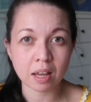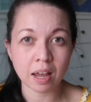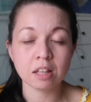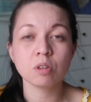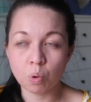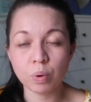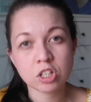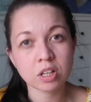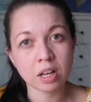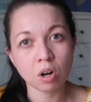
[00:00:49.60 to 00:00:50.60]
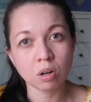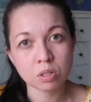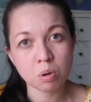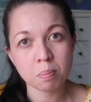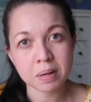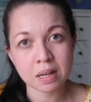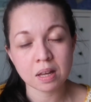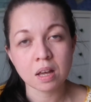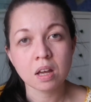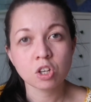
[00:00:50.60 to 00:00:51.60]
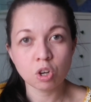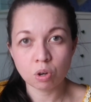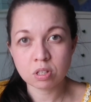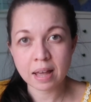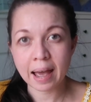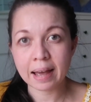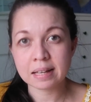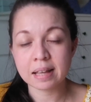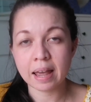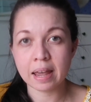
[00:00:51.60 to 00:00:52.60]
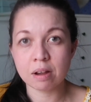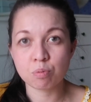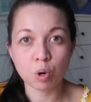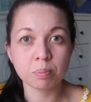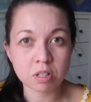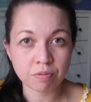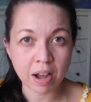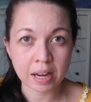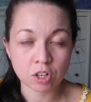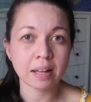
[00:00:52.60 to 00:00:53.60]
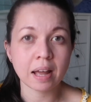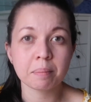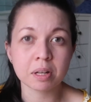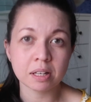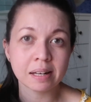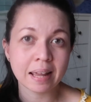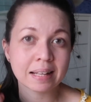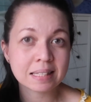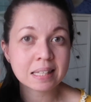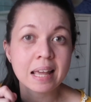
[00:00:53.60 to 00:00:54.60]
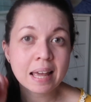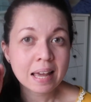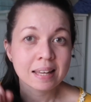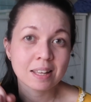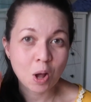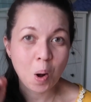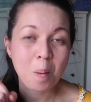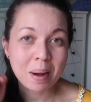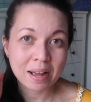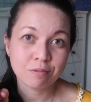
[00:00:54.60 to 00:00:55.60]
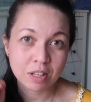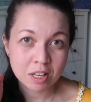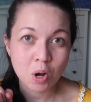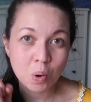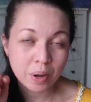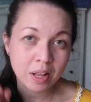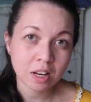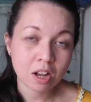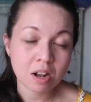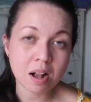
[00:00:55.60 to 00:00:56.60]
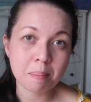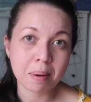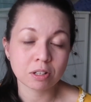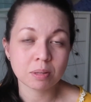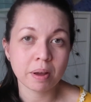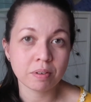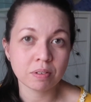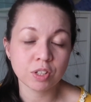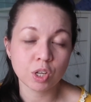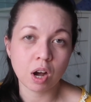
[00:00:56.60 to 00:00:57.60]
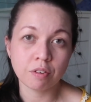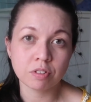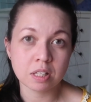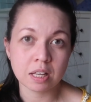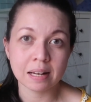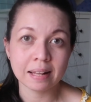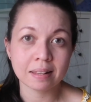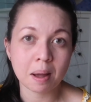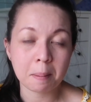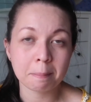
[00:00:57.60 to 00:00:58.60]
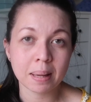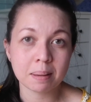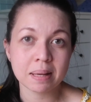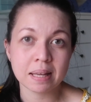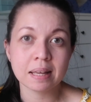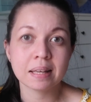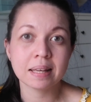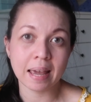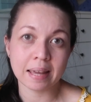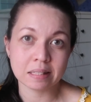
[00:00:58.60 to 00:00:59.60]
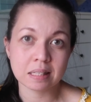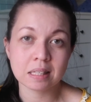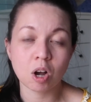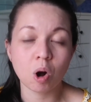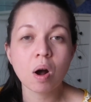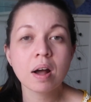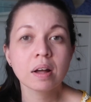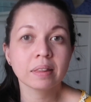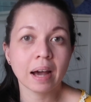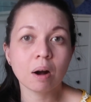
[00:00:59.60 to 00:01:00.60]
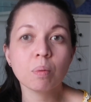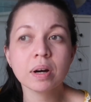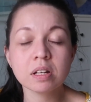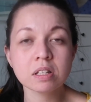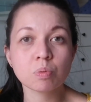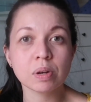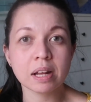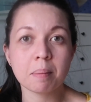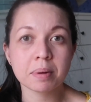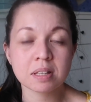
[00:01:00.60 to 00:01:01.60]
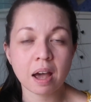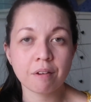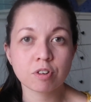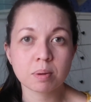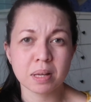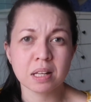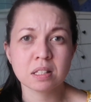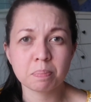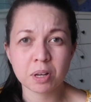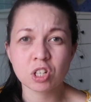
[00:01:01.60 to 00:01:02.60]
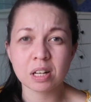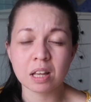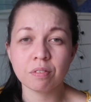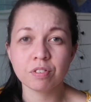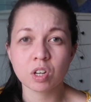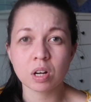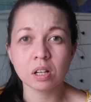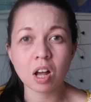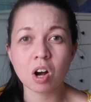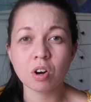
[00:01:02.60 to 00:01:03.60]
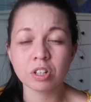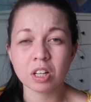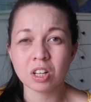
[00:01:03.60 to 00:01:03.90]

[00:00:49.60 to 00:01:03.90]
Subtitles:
gate, which can also be used as a room divider. I'm gonna link my video in here about my review of the Lindam baby gate. So that one is really a must-have for me, especially if you're alone,